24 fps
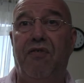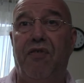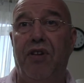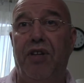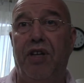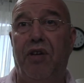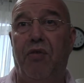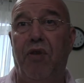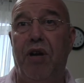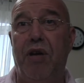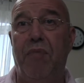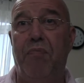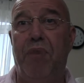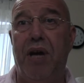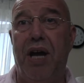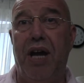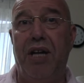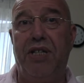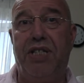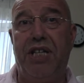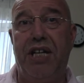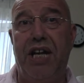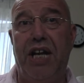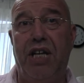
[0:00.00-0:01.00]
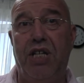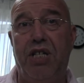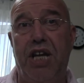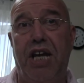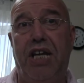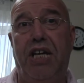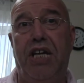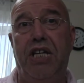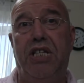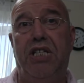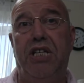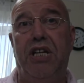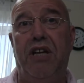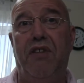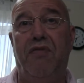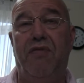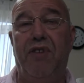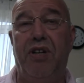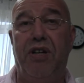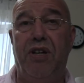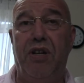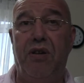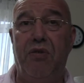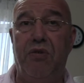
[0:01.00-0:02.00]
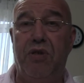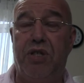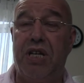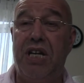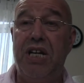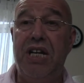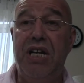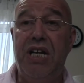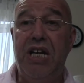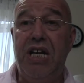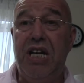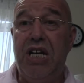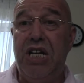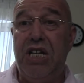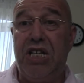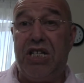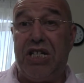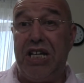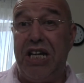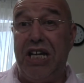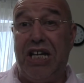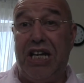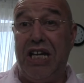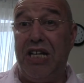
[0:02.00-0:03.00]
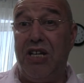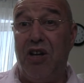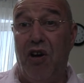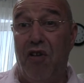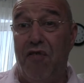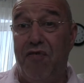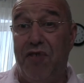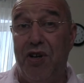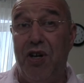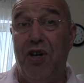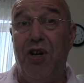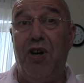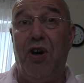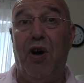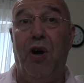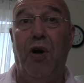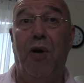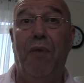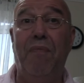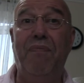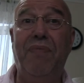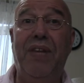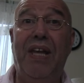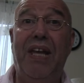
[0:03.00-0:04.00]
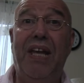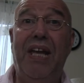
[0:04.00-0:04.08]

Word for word: for the Green Party executive and who's seeking your vote,